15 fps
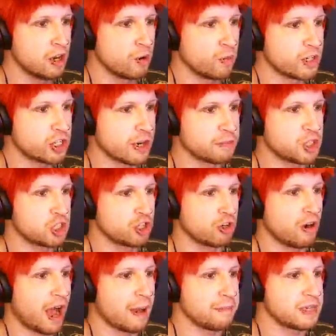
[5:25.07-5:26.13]
which I'm
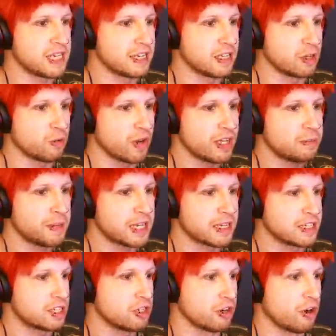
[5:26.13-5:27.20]
sure I'm dealing with
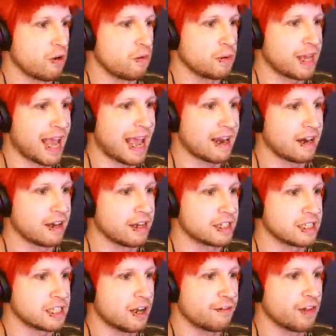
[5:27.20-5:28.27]
because, you know, Canada
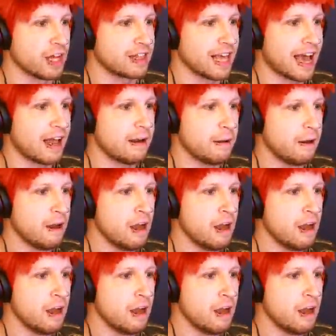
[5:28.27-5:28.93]
and stuff like that.